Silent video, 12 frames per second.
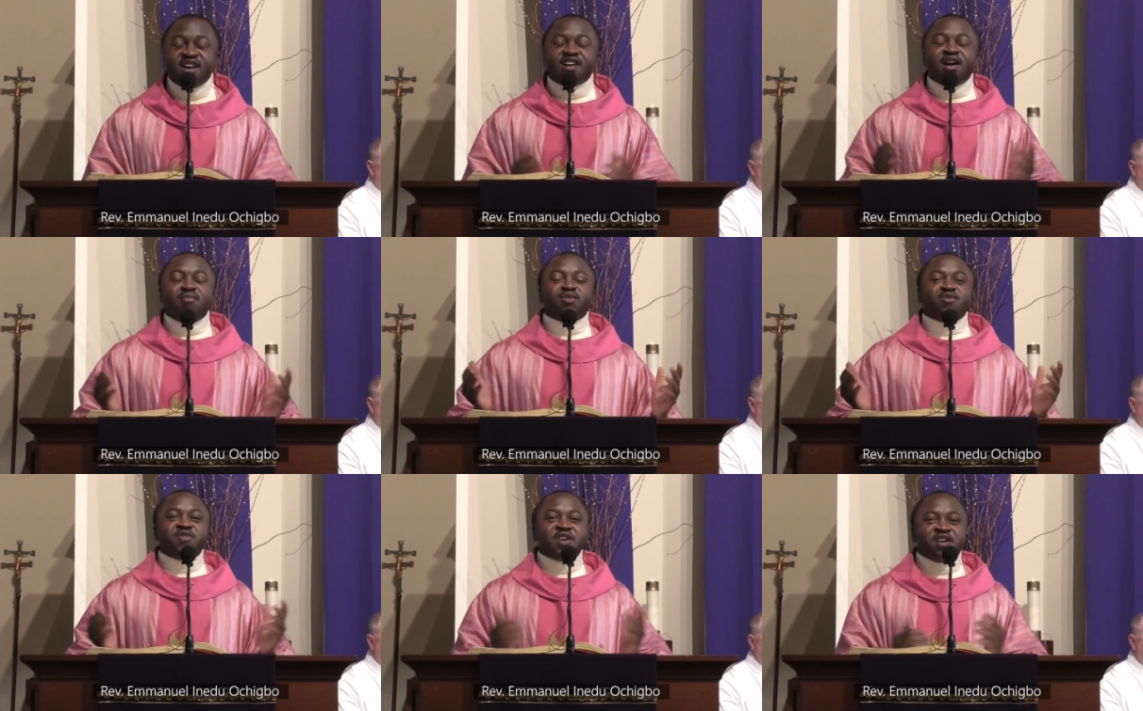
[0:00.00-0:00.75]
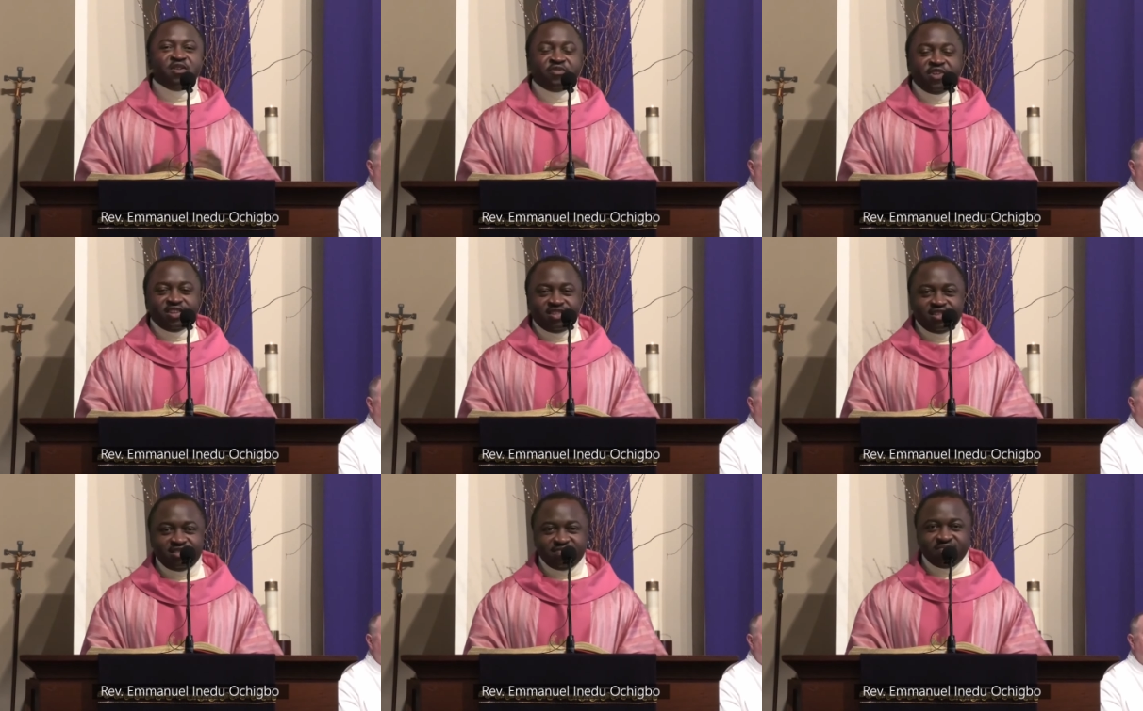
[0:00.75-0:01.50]
Come to think of
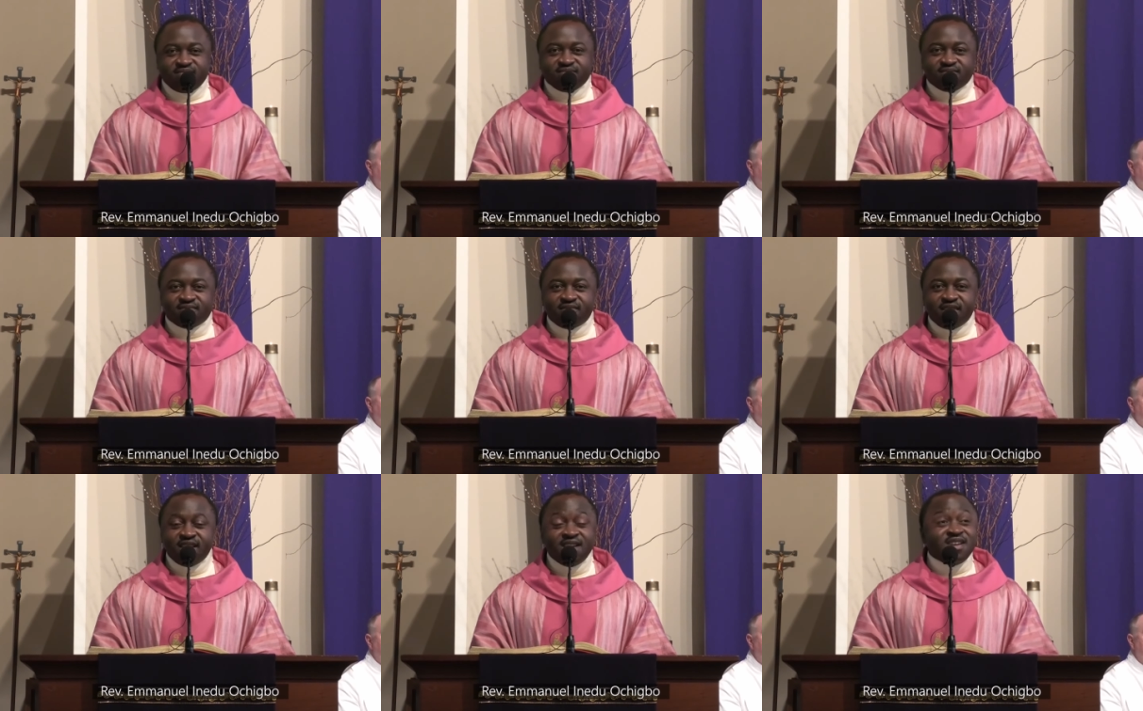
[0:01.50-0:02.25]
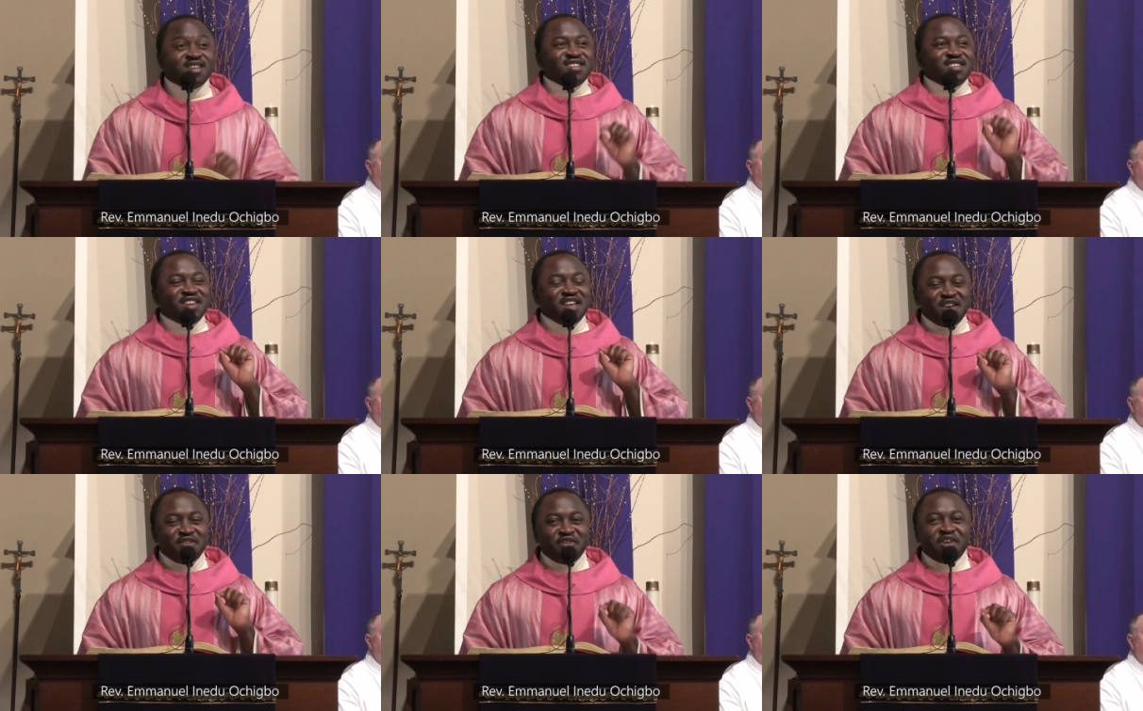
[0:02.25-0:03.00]
it,
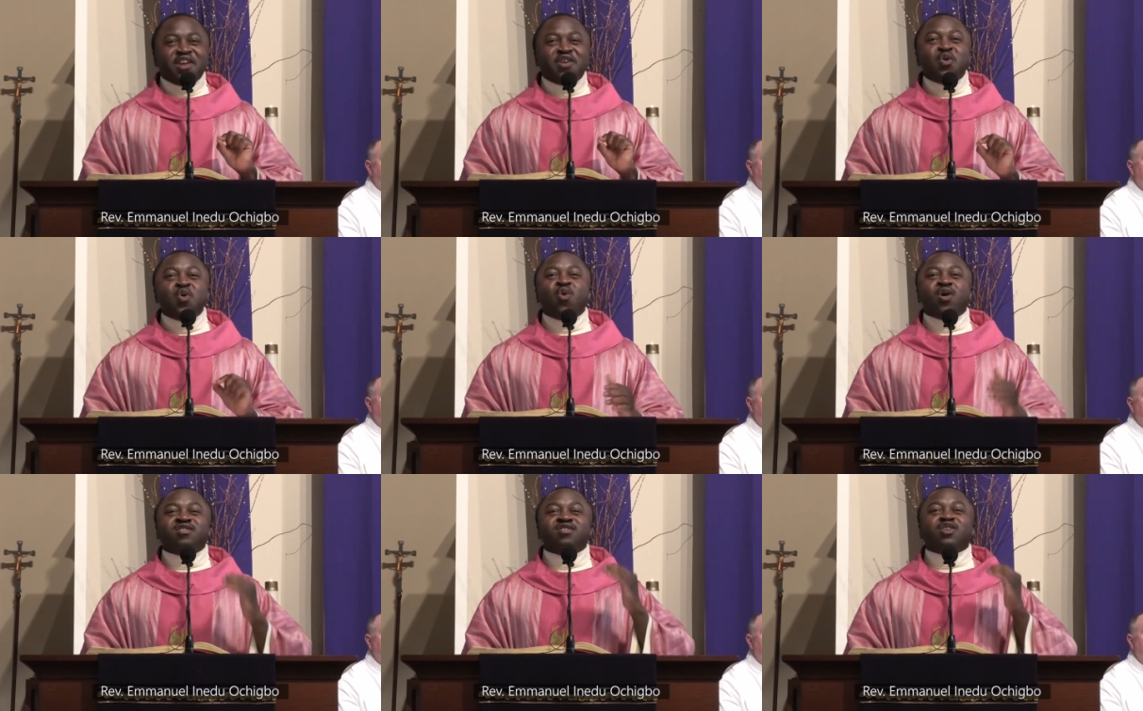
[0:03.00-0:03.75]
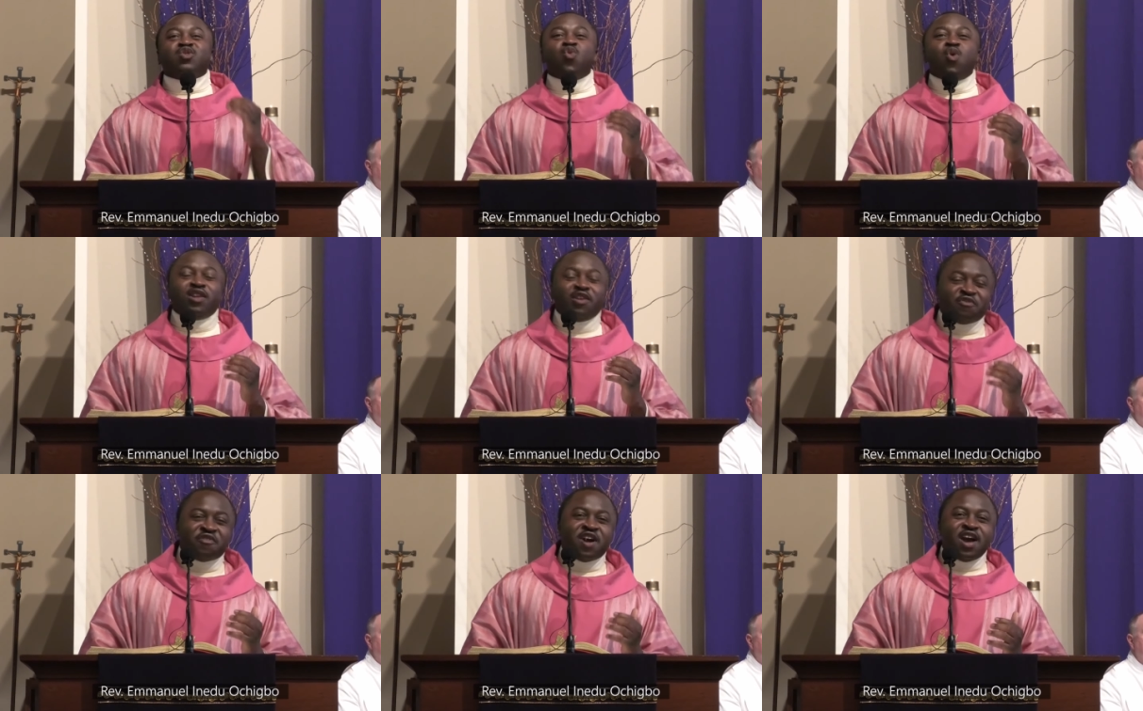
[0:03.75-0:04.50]
David, who was not
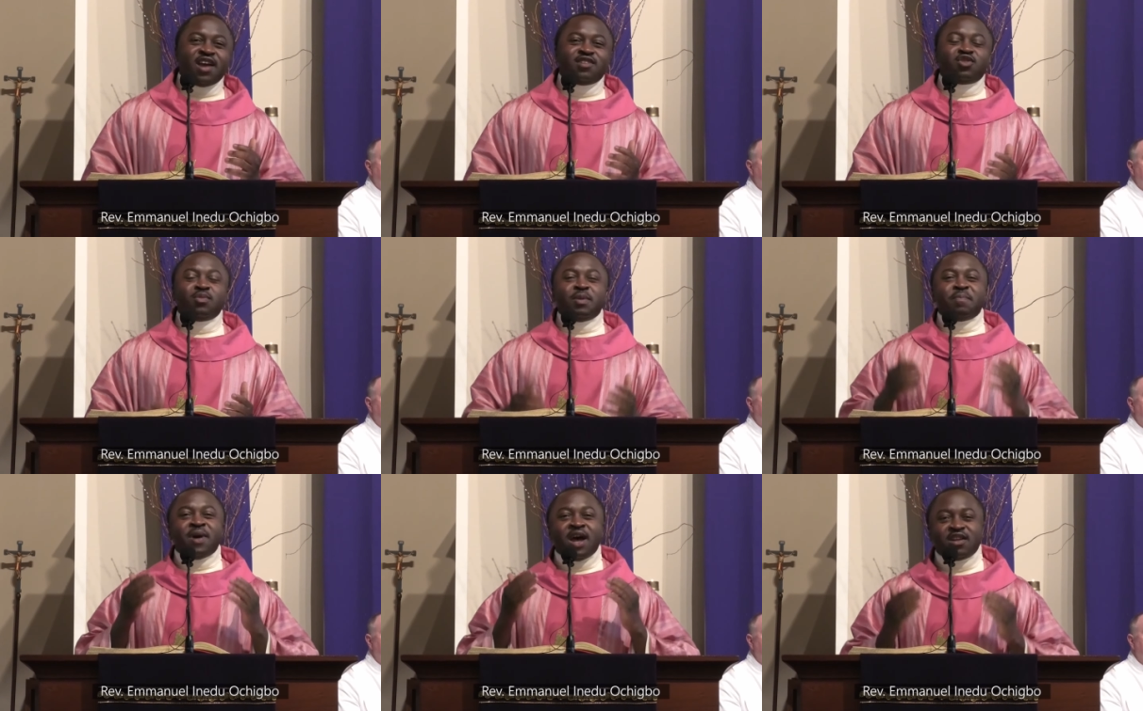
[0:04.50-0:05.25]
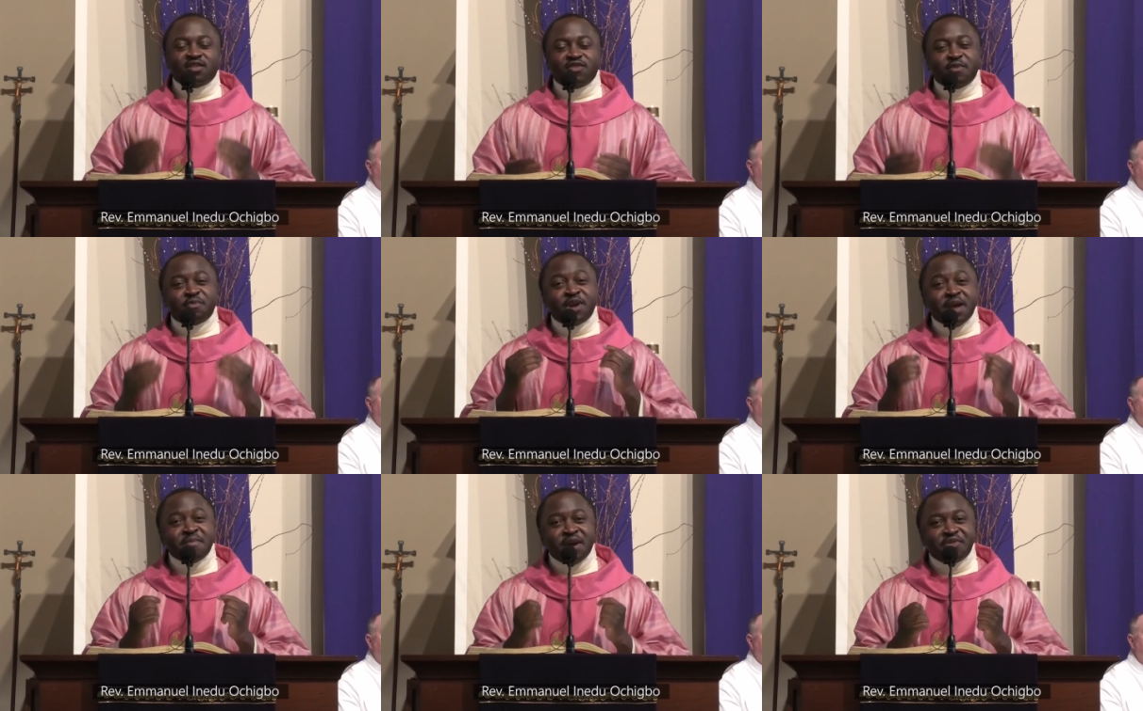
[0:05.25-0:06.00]
qualified to be part of the
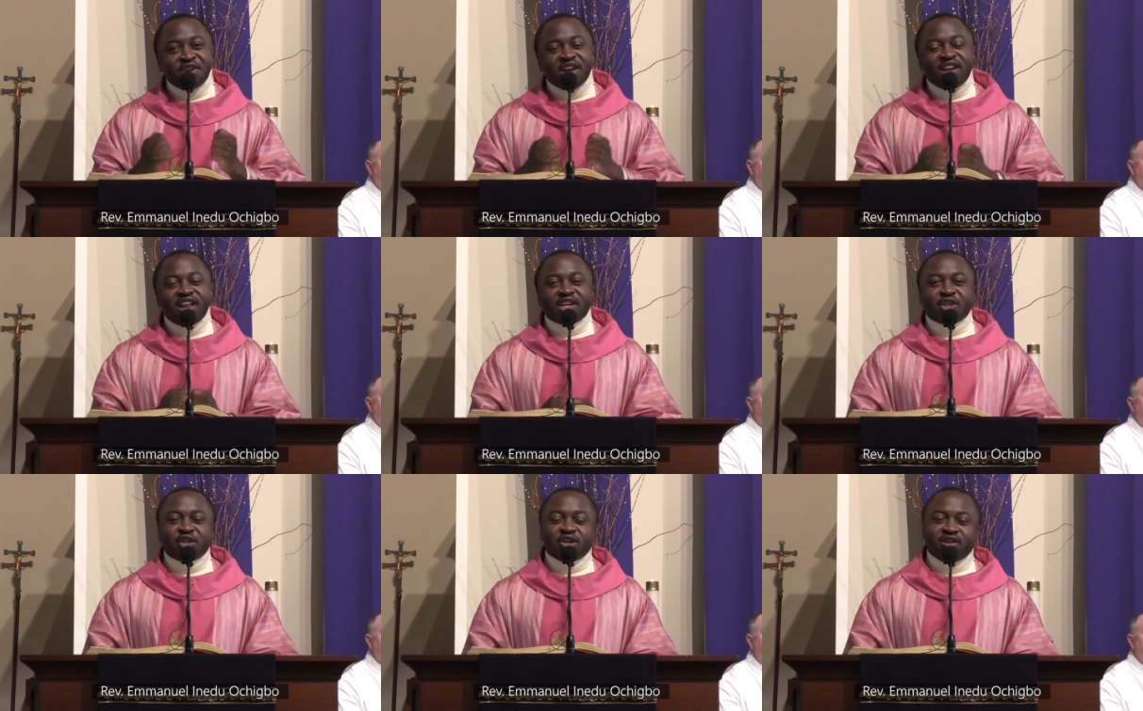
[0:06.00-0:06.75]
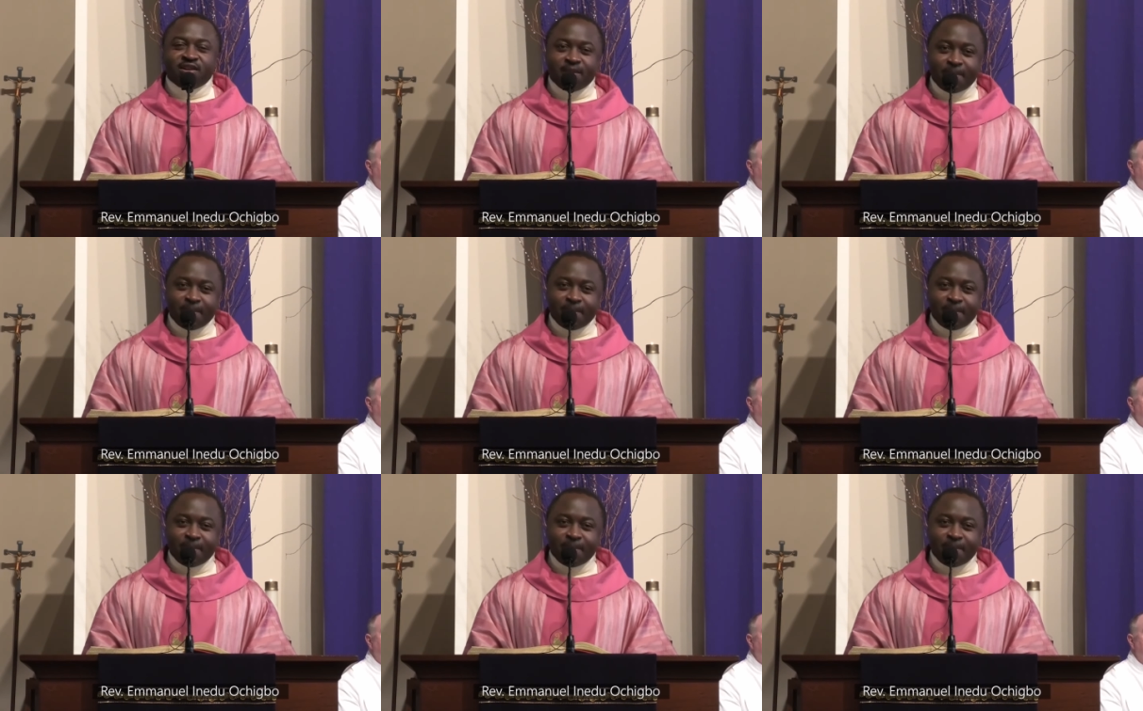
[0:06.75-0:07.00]
primary election,